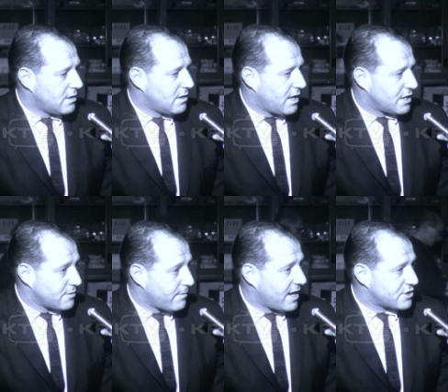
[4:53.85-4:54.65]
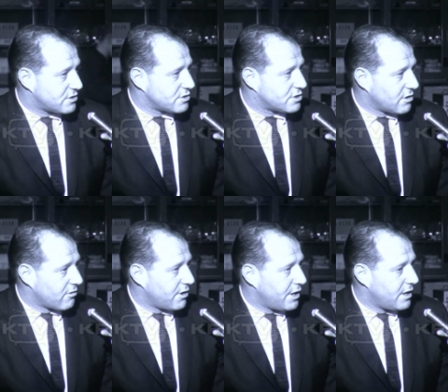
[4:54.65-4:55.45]
has a master's
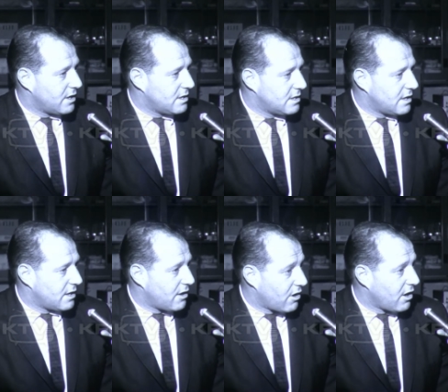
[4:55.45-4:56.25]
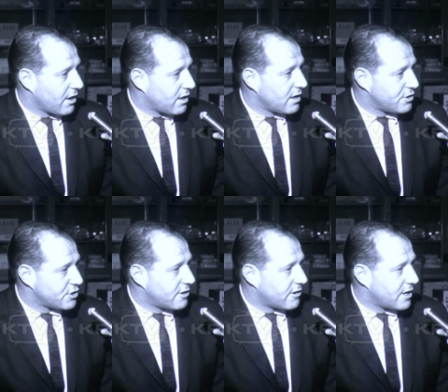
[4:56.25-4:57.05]
degree in aeronautical
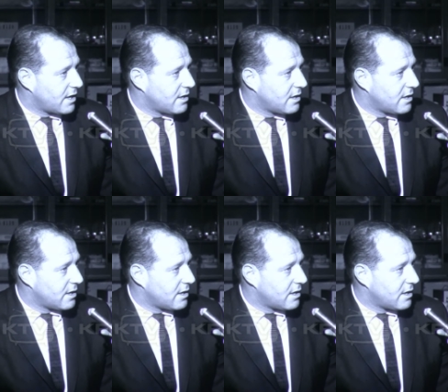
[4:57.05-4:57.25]
engineering,